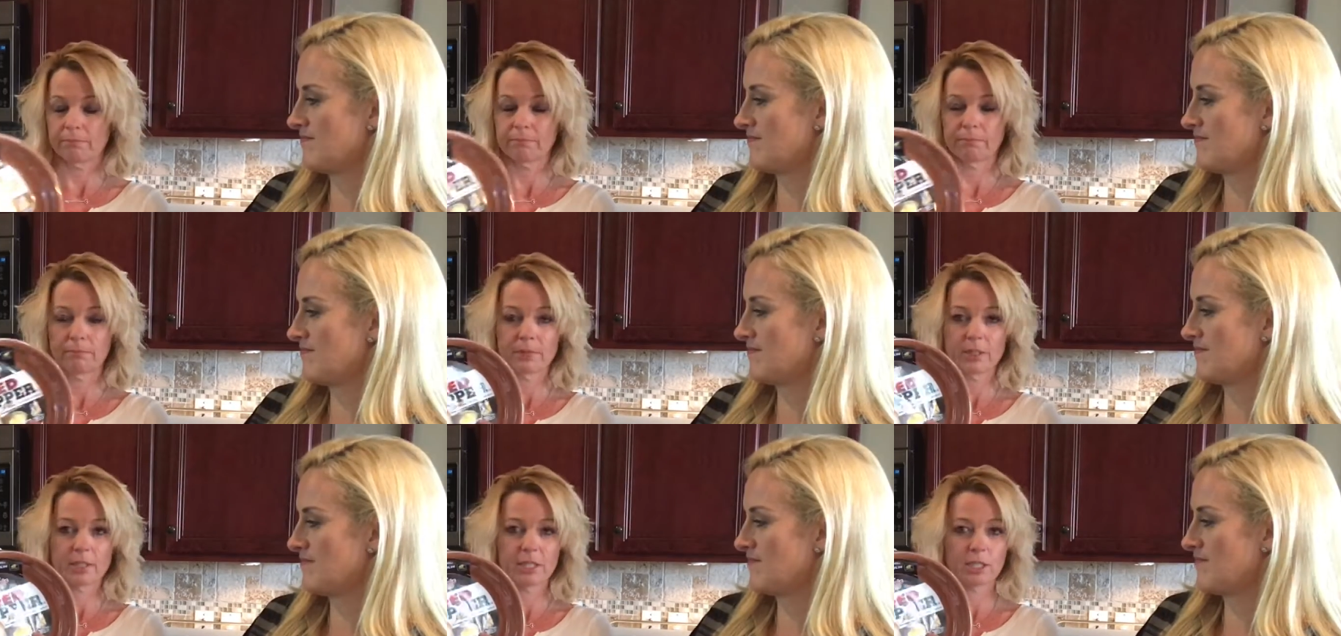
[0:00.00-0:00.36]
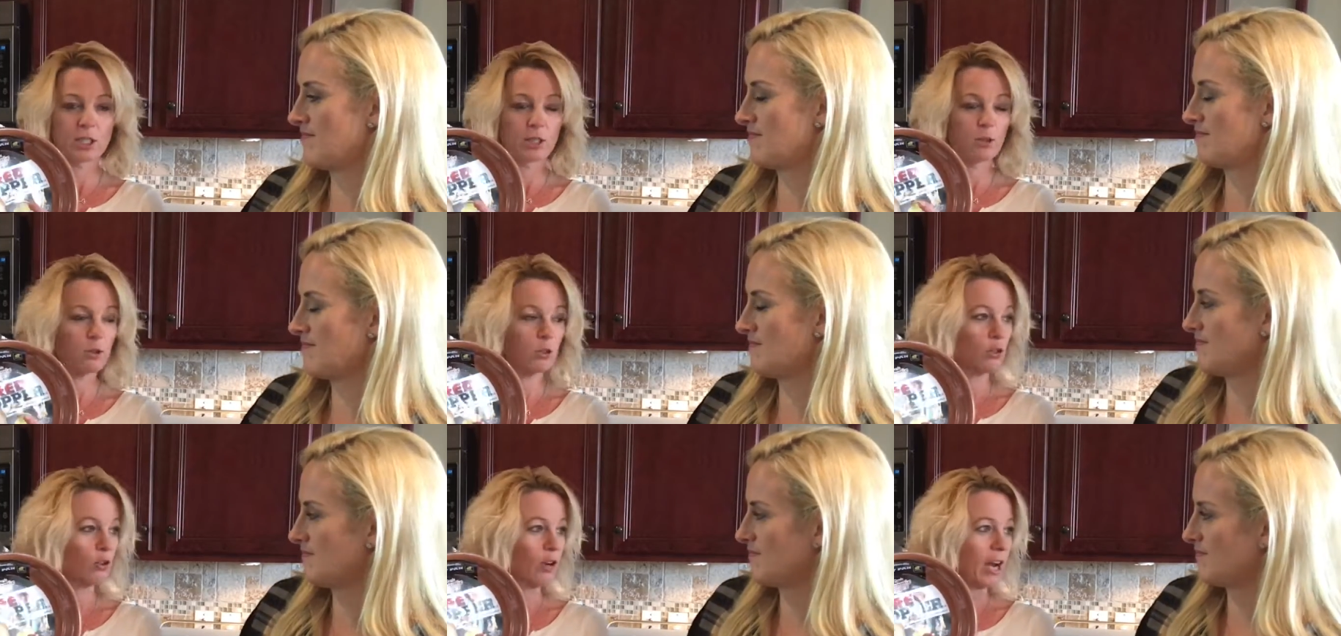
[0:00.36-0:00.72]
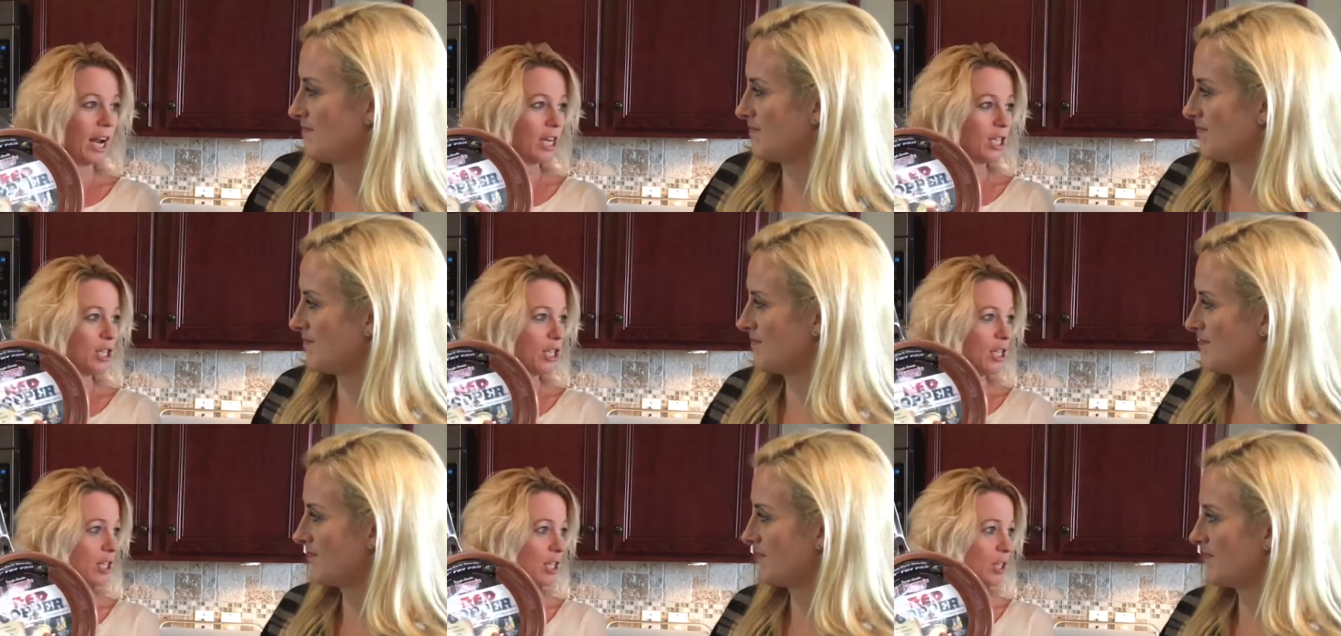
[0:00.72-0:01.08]
Speaker 1: It said no
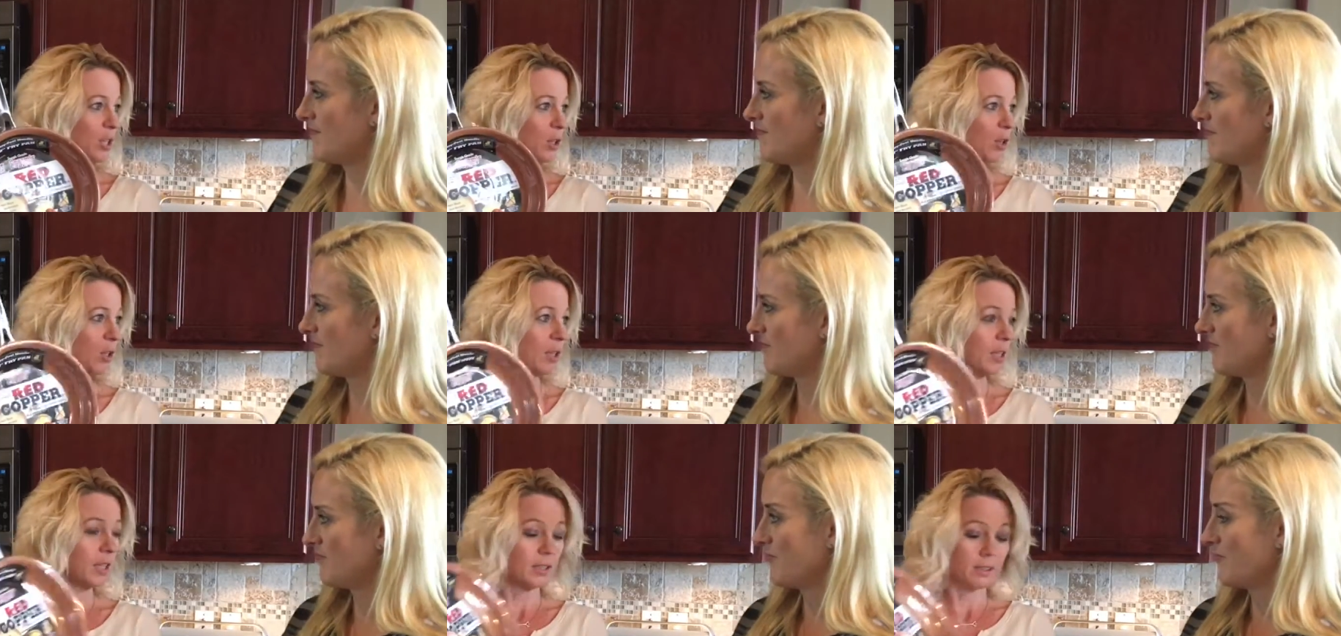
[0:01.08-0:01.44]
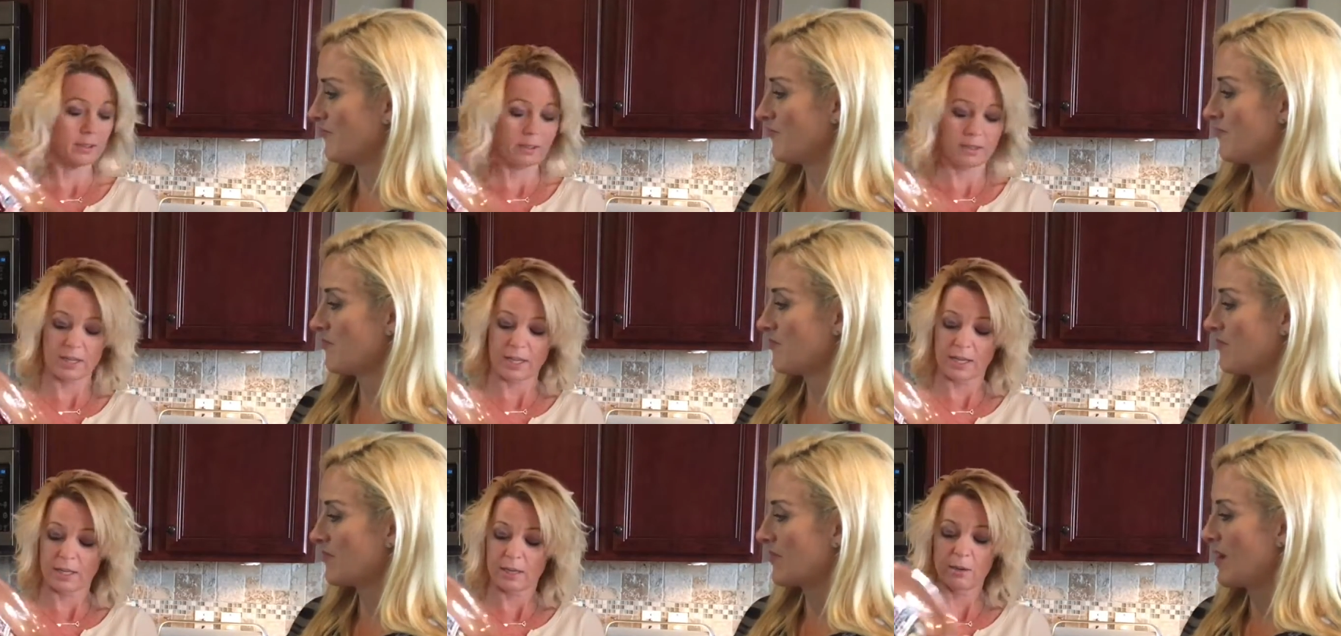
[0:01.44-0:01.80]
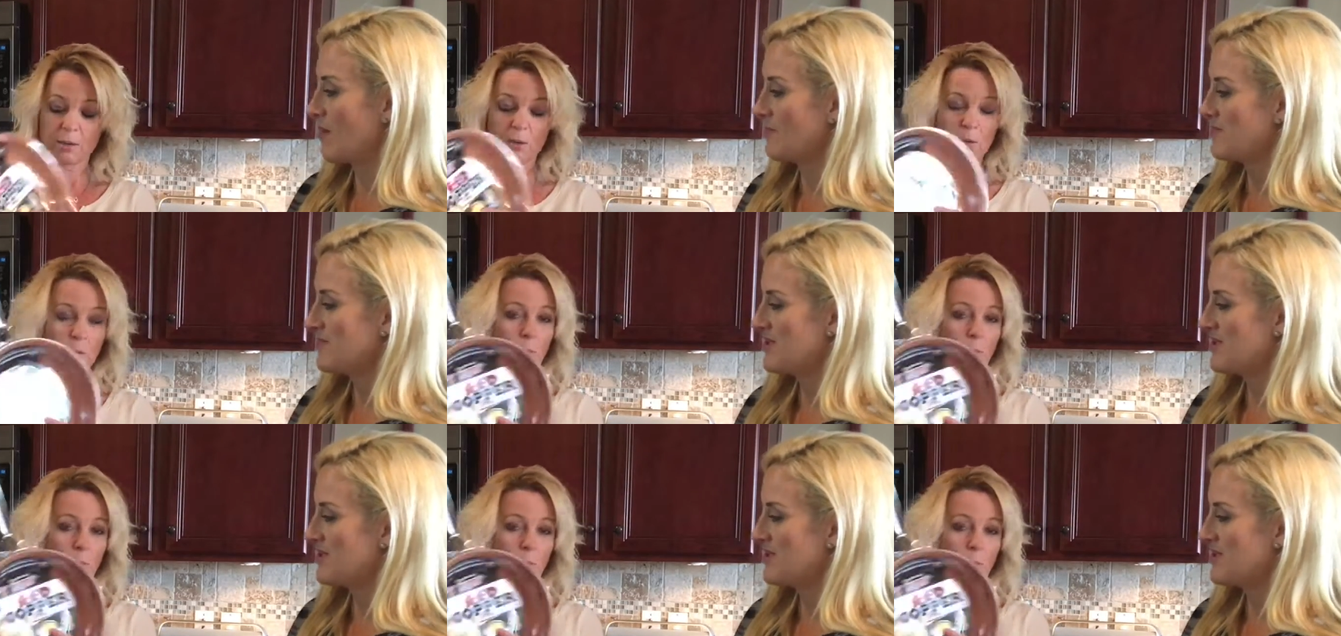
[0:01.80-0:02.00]
scratches, so you can like